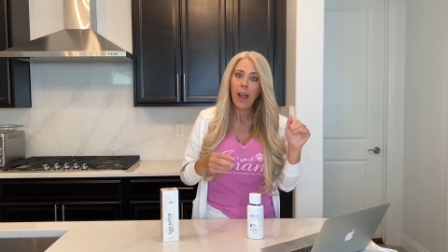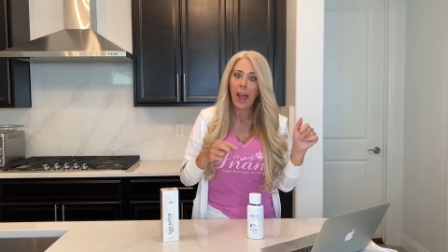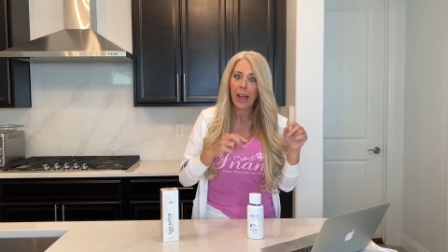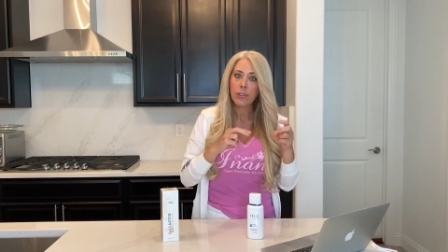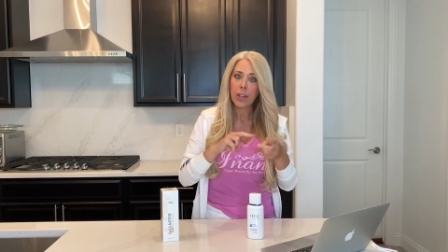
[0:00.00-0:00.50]

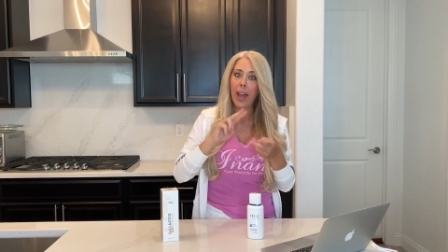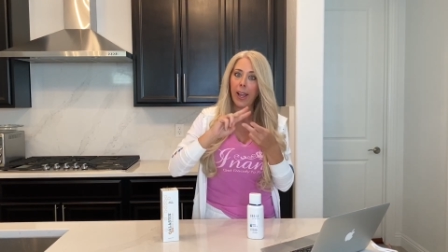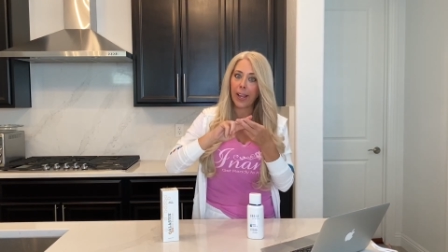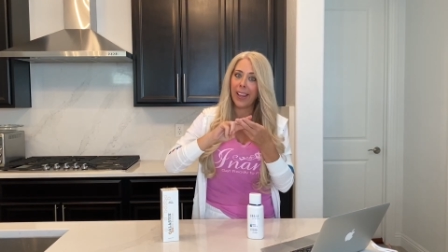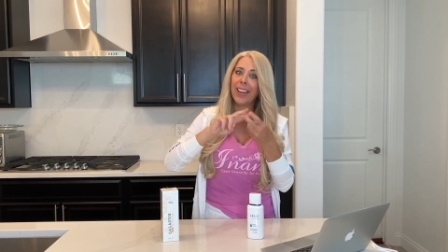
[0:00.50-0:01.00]

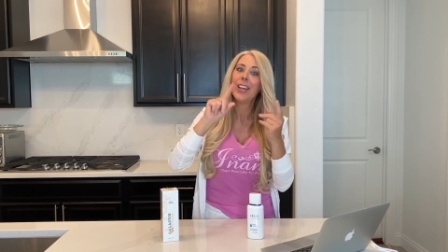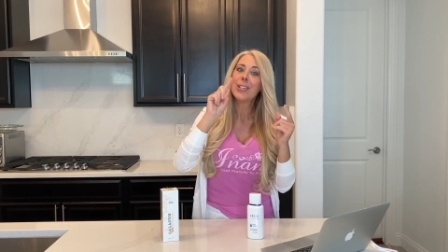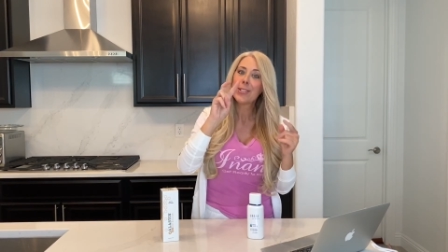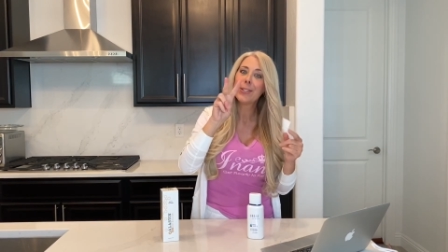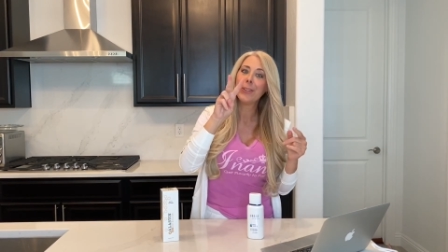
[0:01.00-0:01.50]
hashtag
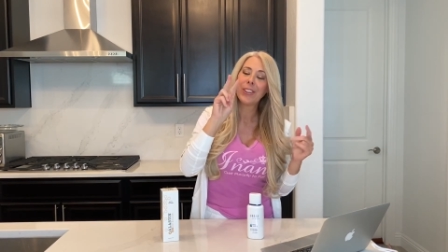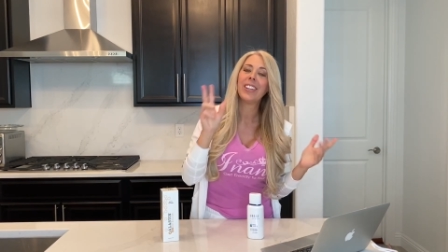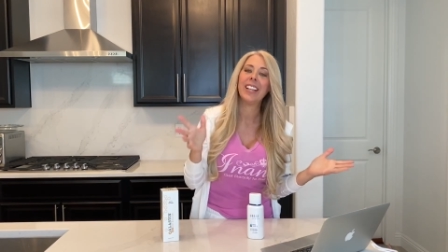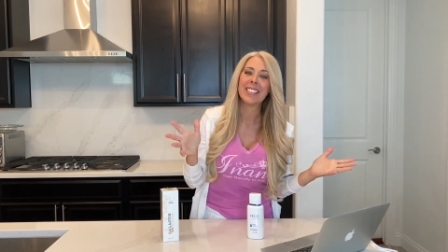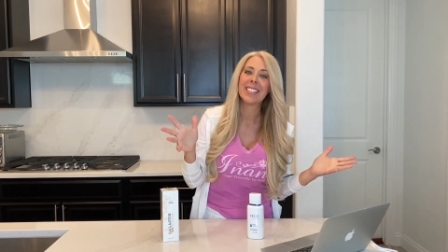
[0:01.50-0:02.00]
two
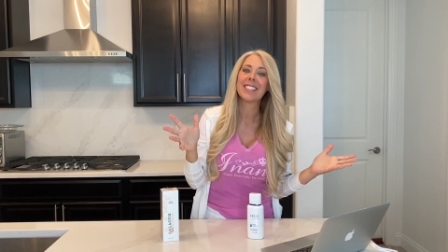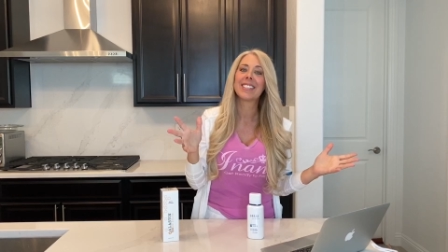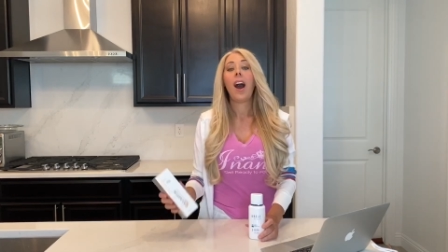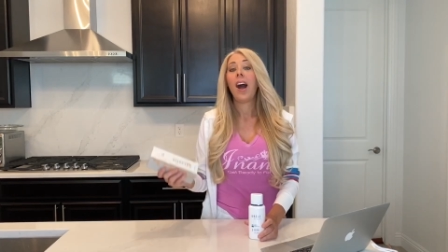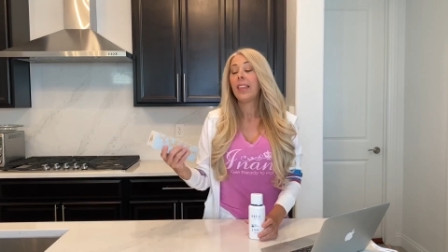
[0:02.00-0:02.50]
cleanses.
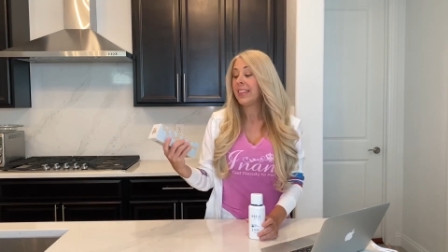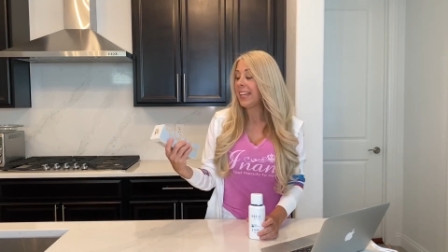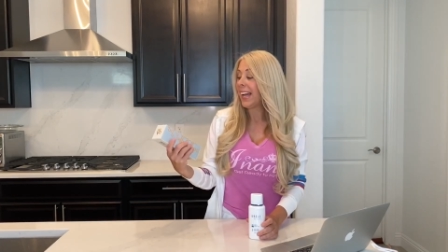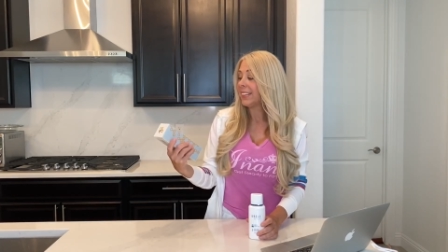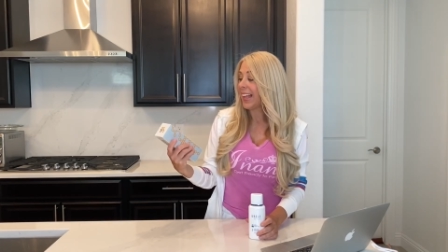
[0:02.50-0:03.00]

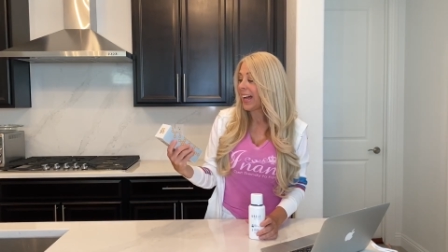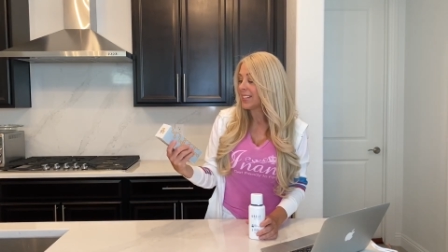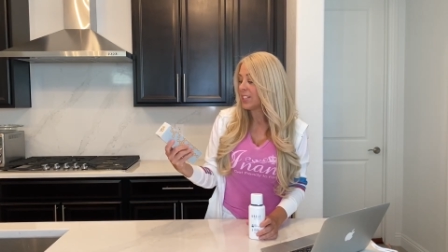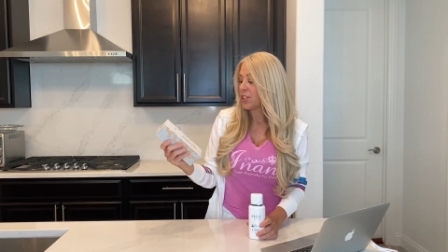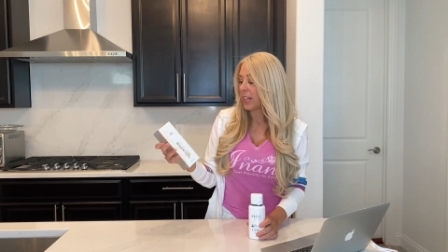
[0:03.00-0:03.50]
The
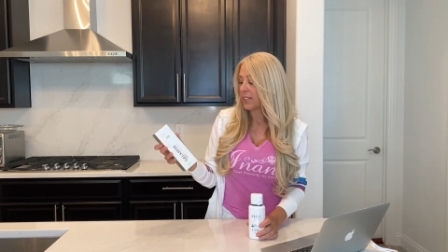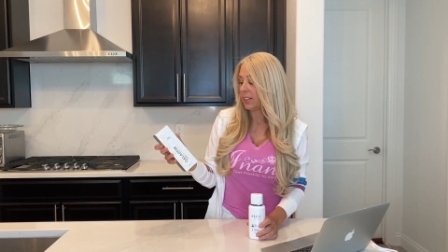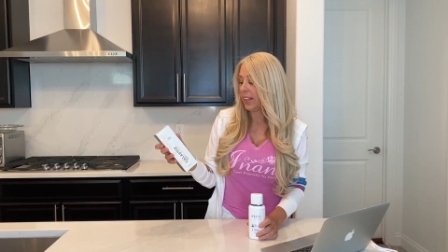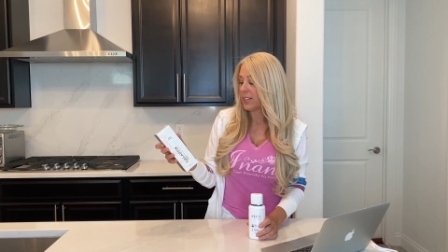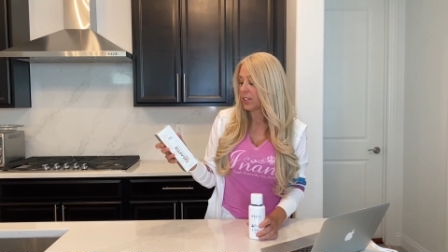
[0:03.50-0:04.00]
Elastin Gentle
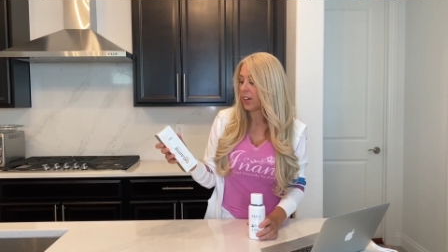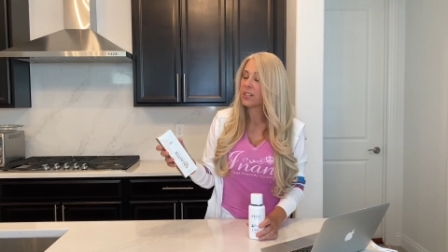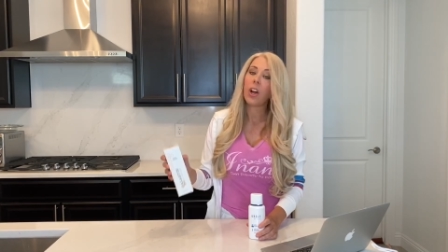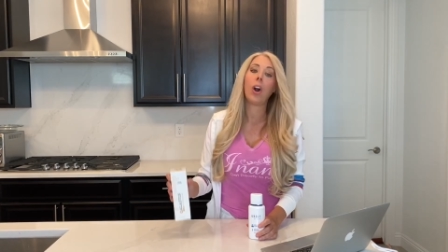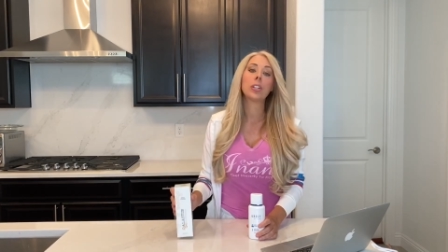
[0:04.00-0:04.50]
Cleanser
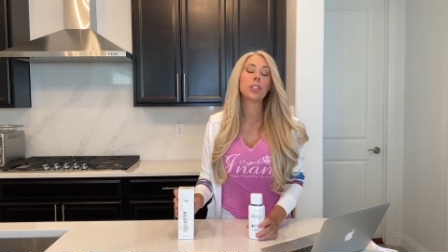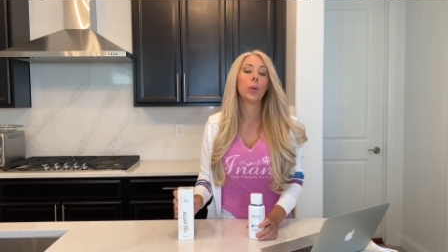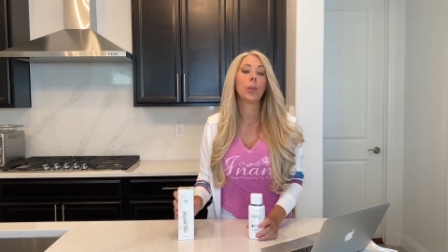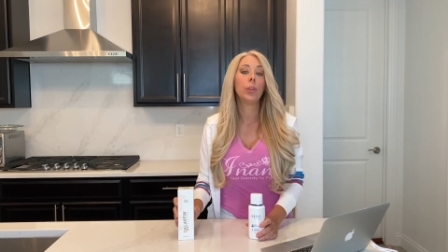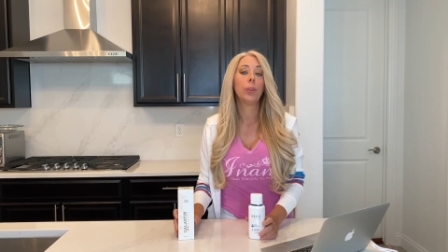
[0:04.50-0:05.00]
is
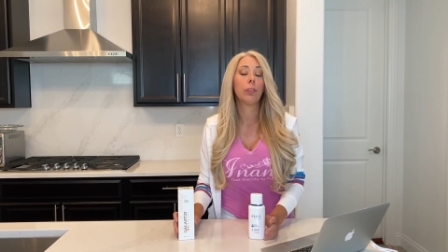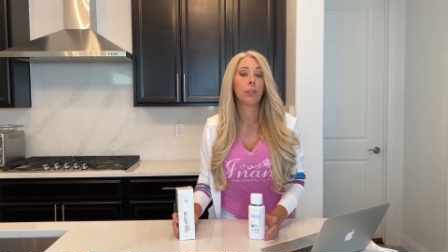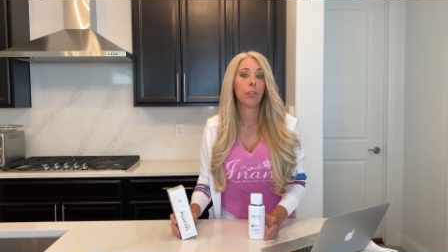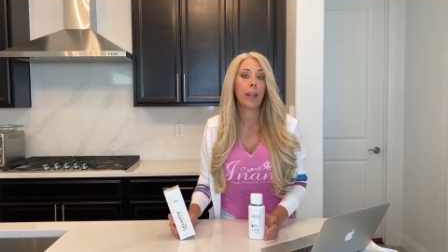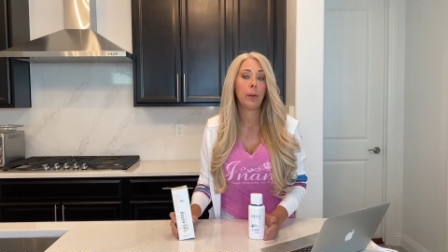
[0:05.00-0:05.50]
also
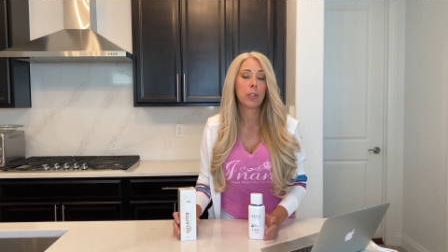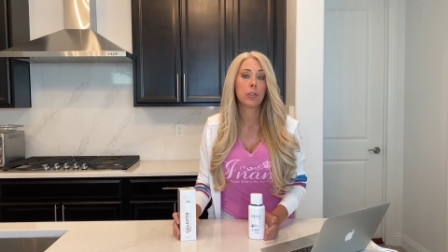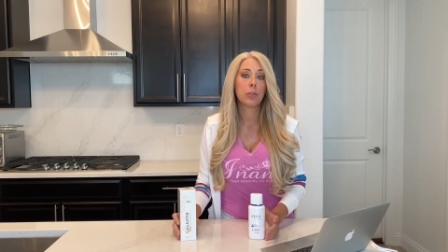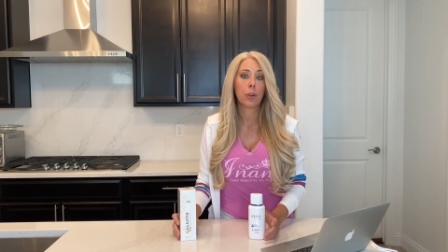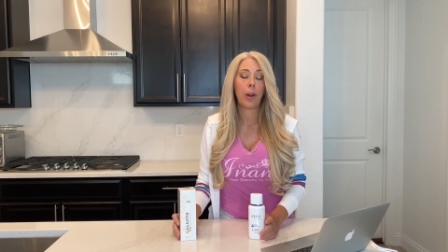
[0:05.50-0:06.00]
gluten-free, which
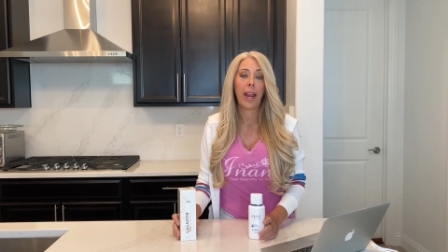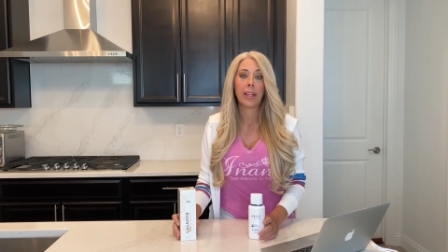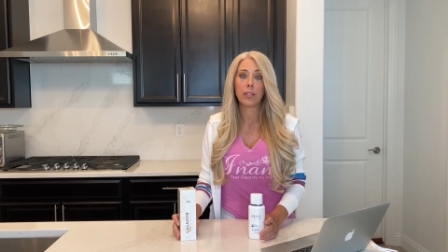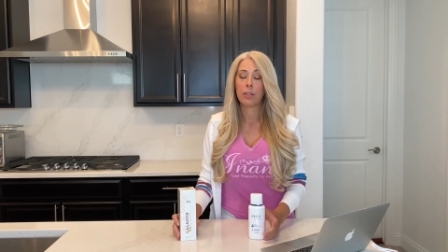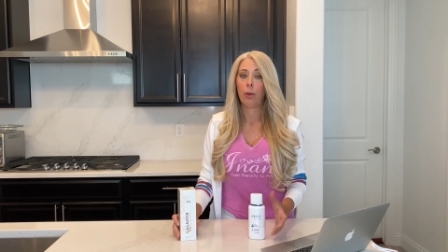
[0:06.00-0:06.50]
is
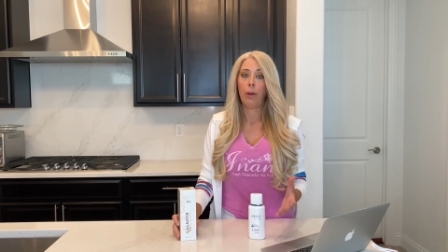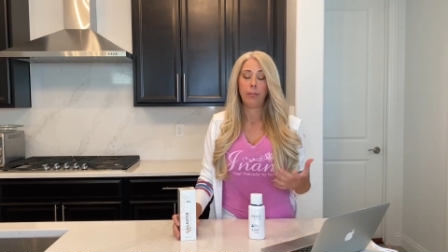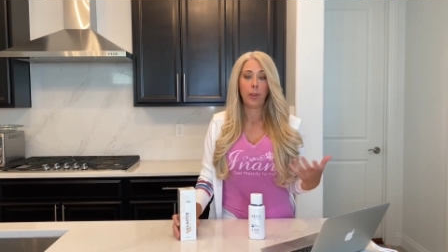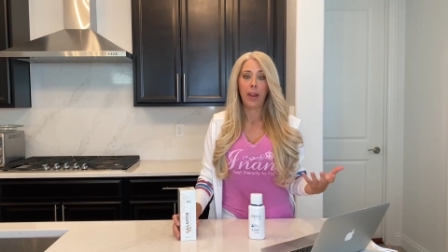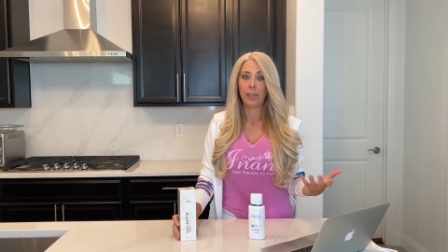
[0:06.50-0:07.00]
great. So
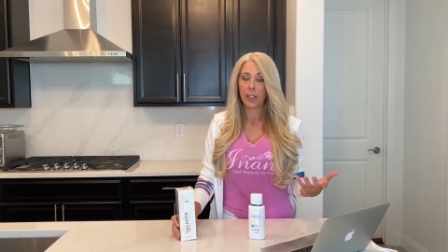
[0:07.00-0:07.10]
if you have any